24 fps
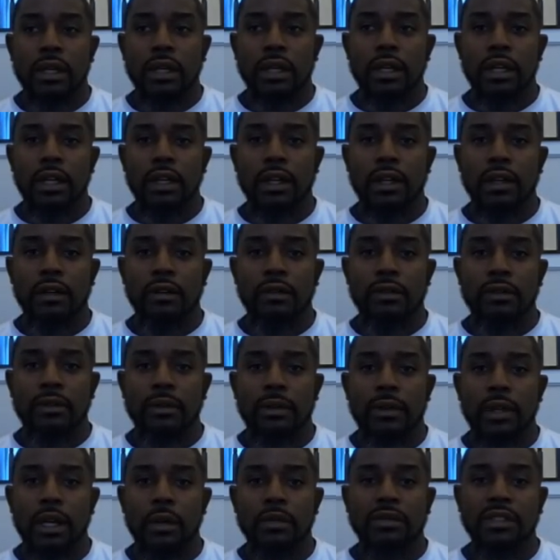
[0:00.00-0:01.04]
of
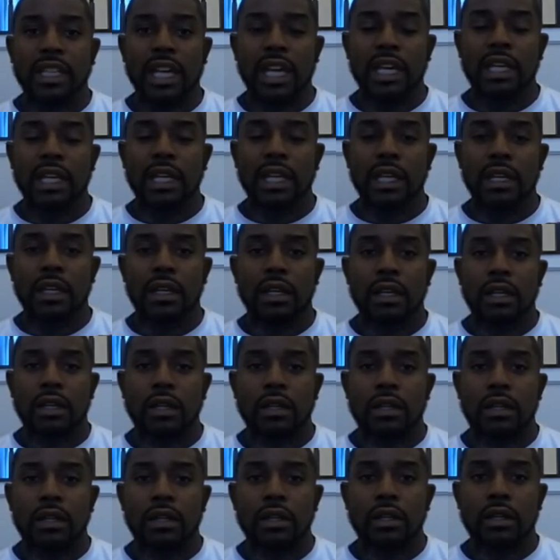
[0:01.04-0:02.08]
obtaining,
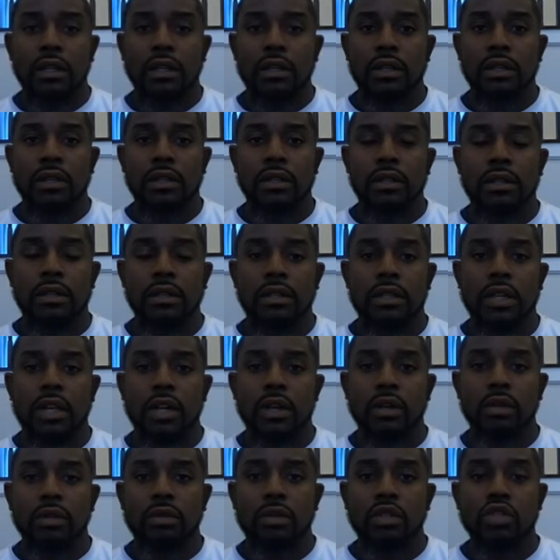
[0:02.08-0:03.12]

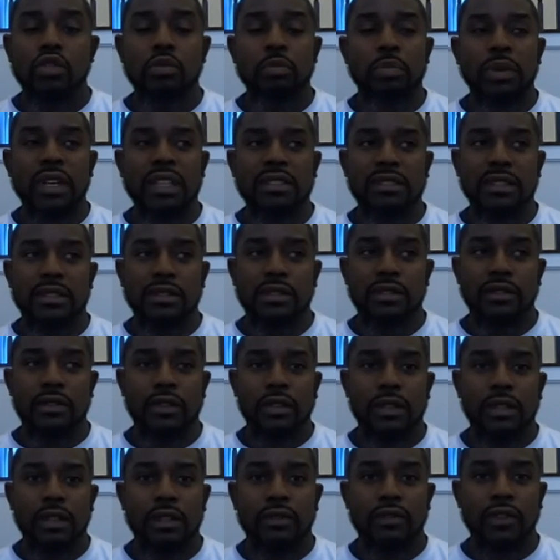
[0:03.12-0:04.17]
new business
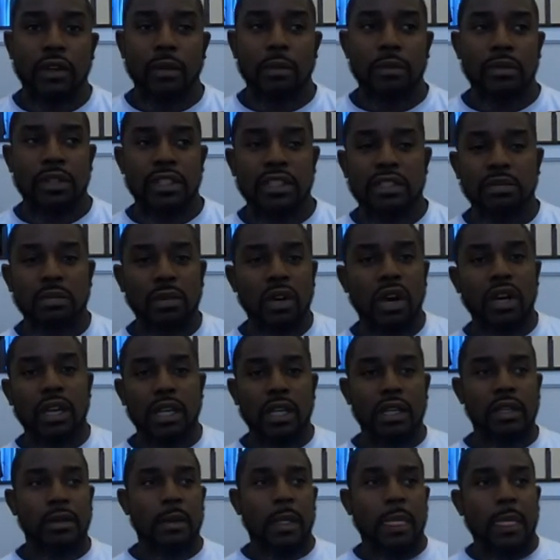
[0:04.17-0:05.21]
from this
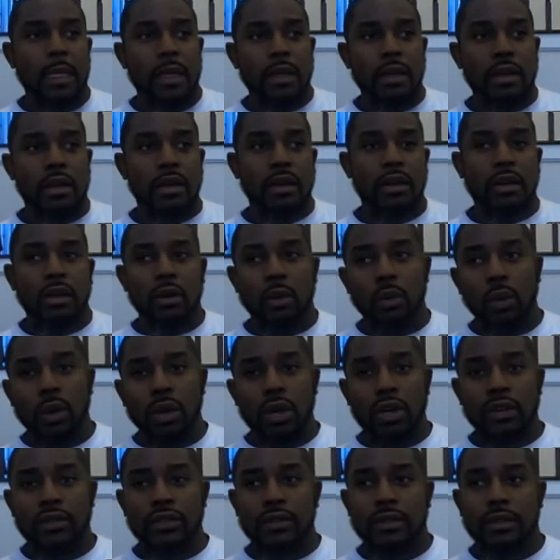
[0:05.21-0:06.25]
market
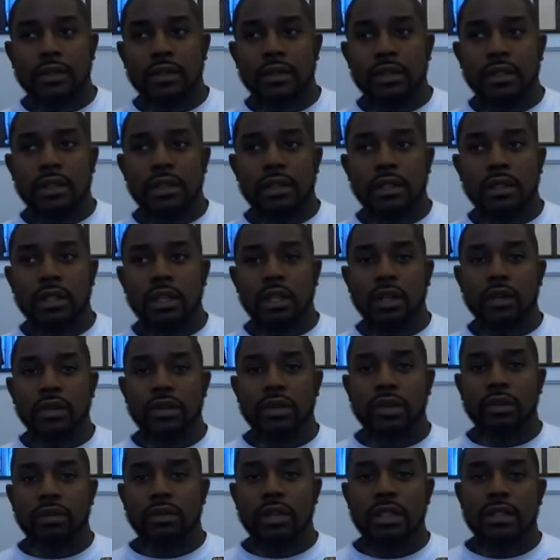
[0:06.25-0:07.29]
worth,
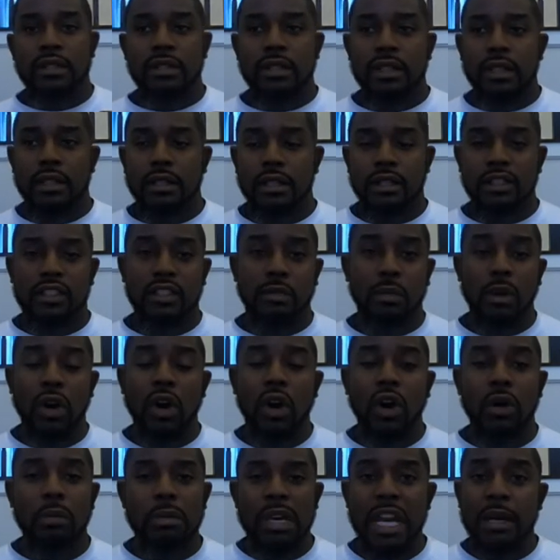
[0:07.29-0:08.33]
the
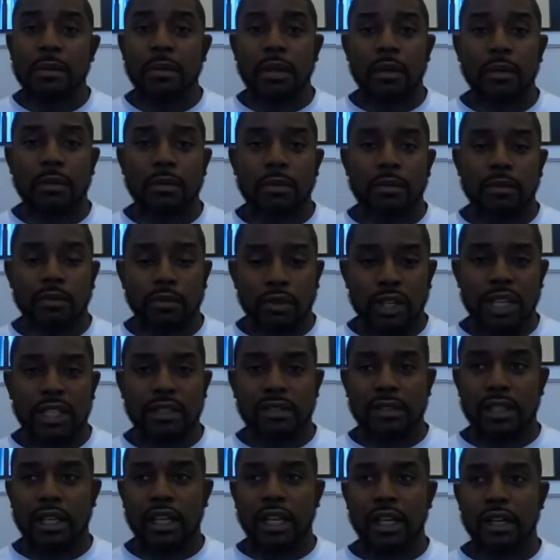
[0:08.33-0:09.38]
small minimum
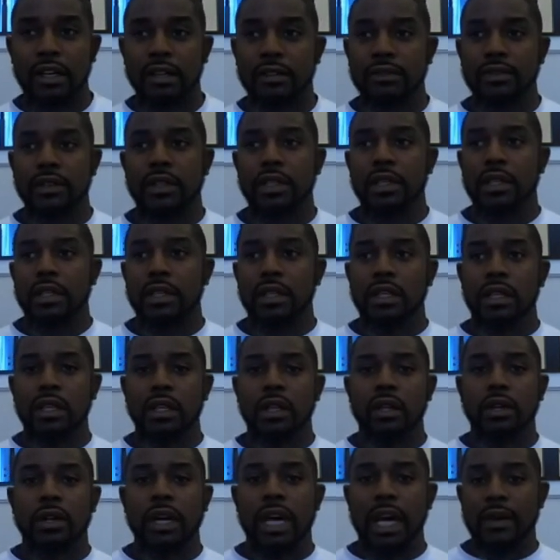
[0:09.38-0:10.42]
risk of,
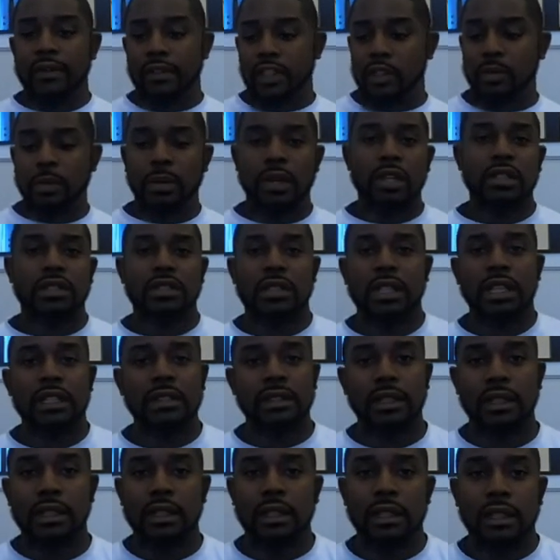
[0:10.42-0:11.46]
having this person
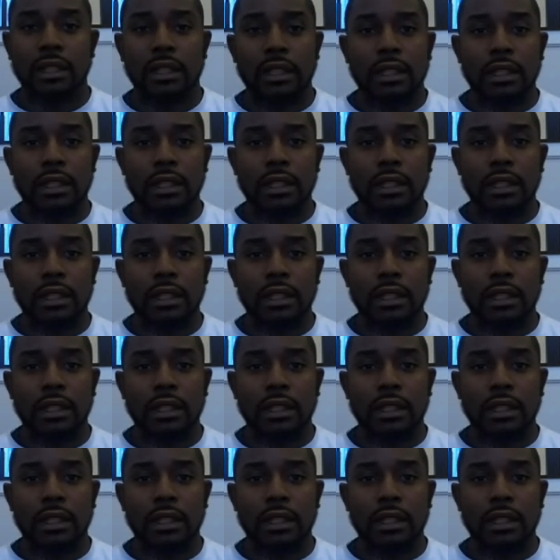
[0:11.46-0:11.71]
as a